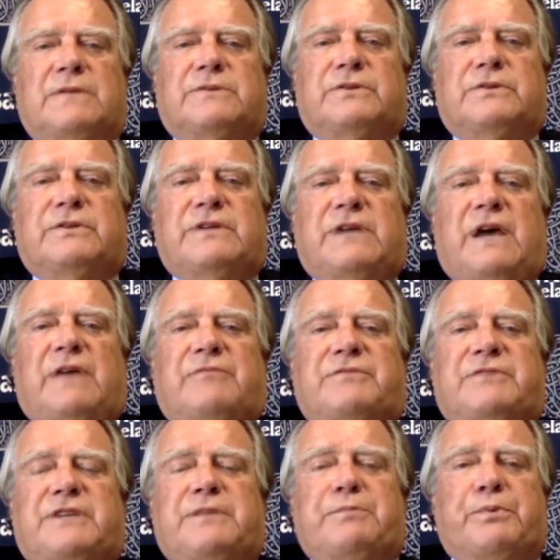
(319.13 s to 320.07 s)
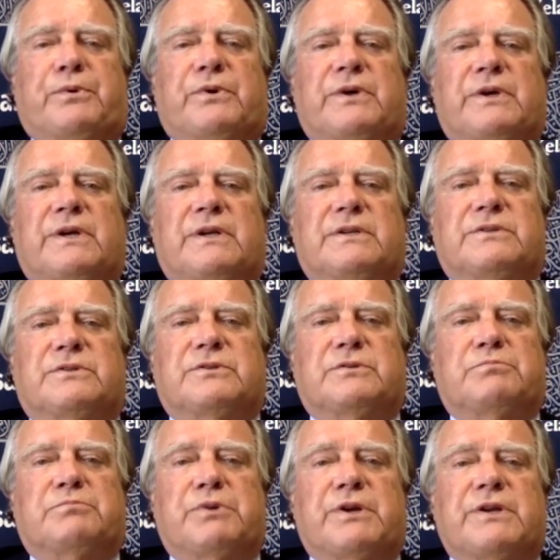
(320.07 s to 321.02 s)
to dive deeper
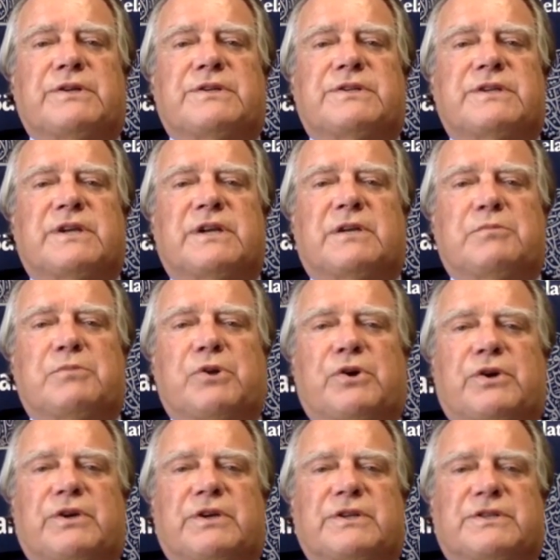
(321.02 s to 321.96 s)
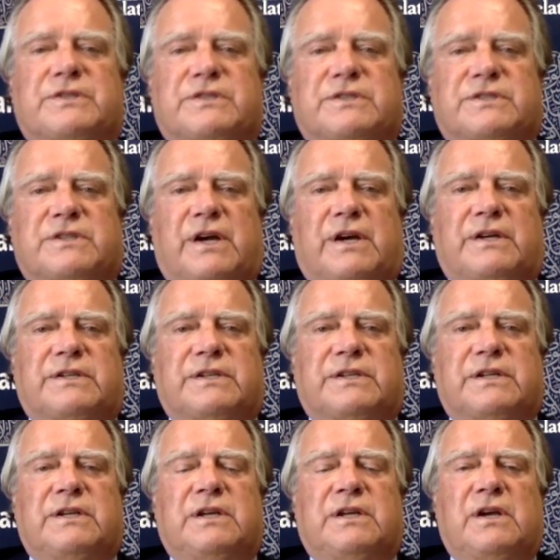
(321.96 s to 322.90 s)
into British and American
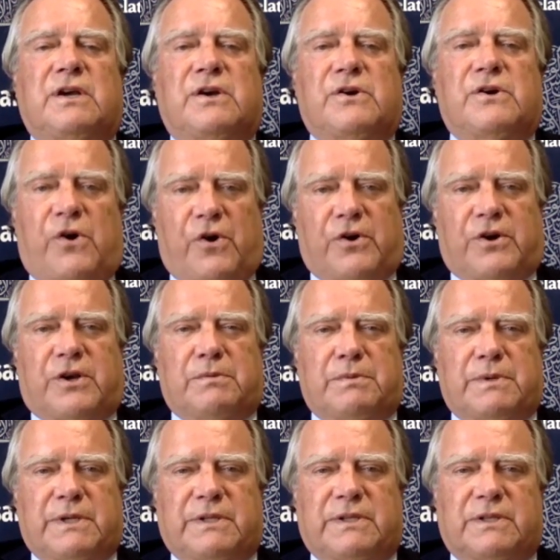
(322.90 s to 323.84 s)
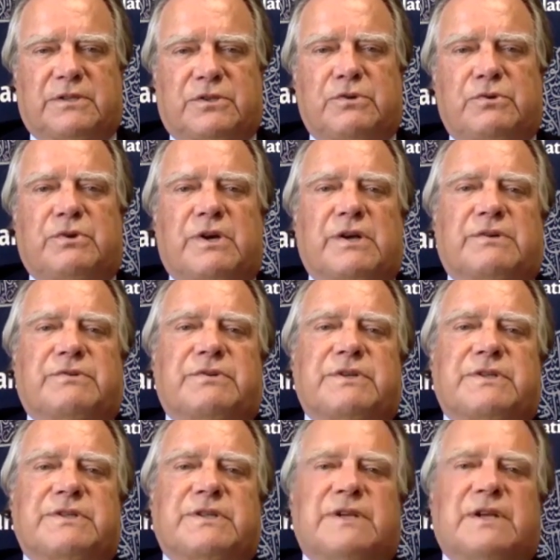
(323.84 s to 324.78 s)
society, arguably the two
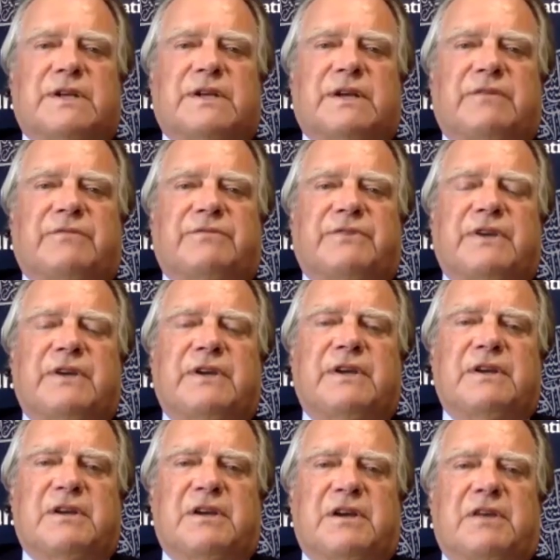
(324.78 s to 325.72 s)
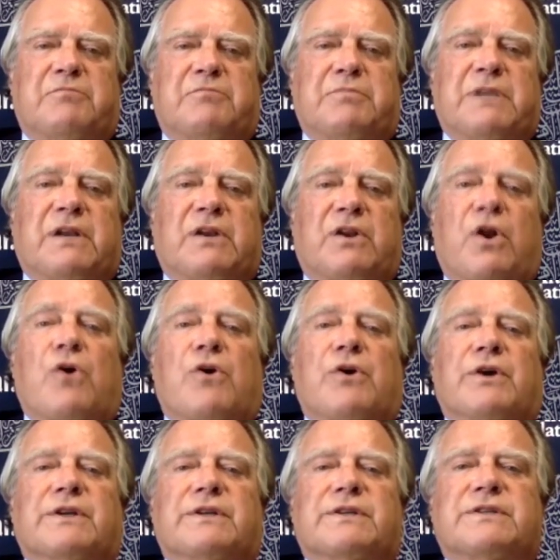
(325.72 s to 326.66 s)
countries that have been
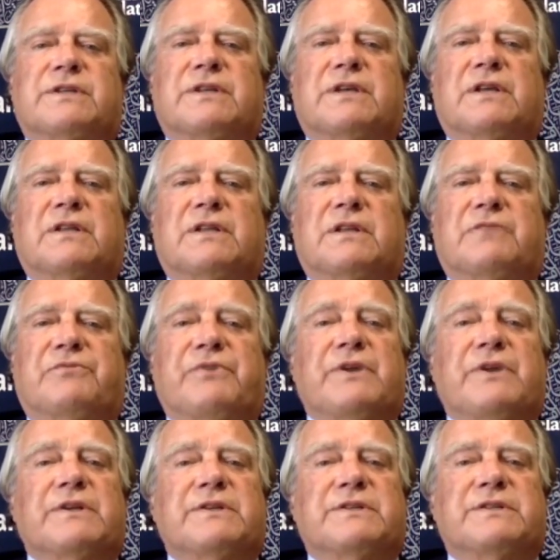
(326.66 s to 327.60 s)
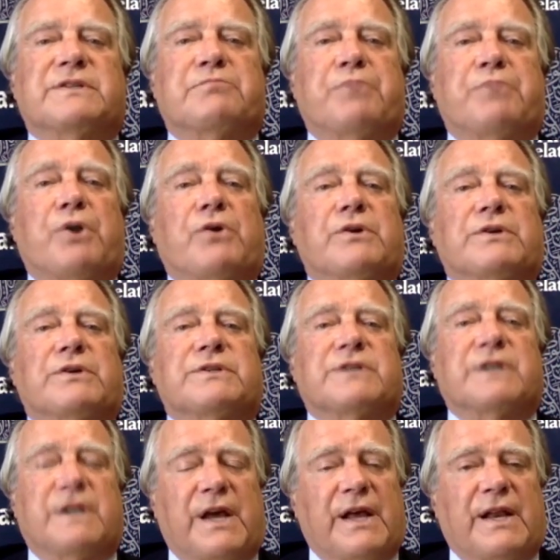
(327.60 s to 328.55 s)
longest the friends and
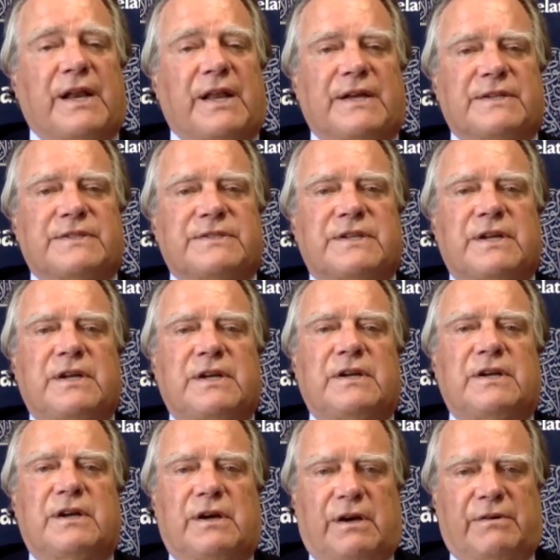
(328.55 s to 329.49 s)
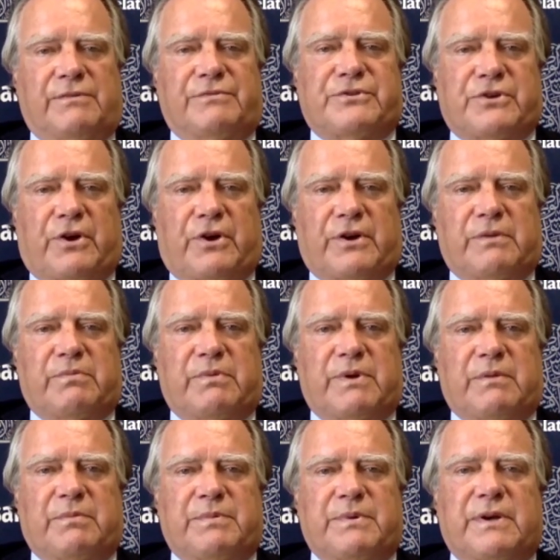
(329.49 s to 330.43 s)
partners and allies of Saudi
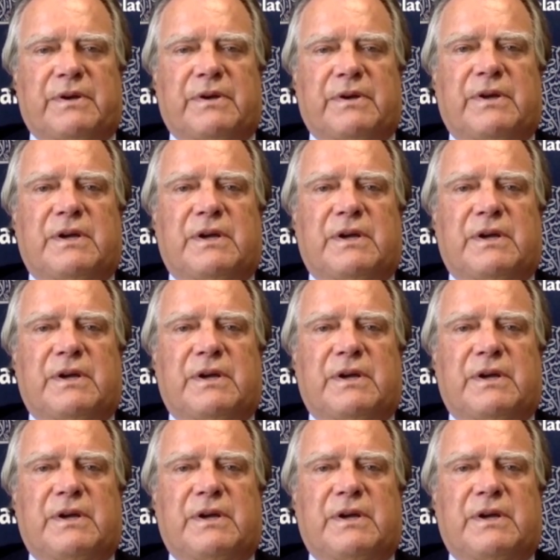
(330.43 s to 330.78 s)
Arabia